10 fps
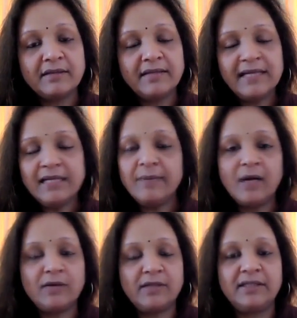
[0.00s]
think
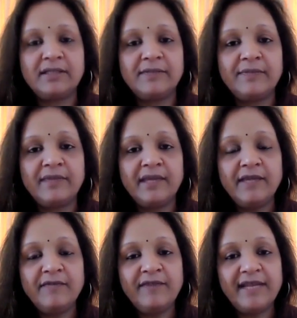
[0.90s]
about it,
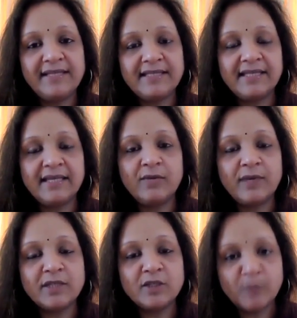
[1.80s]
if let's say
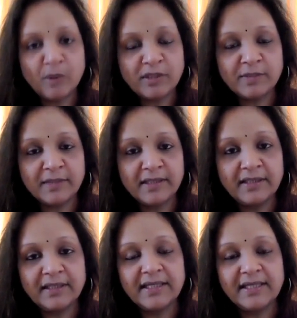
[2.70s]
one
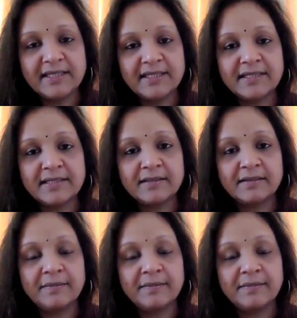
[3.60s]
sportsman is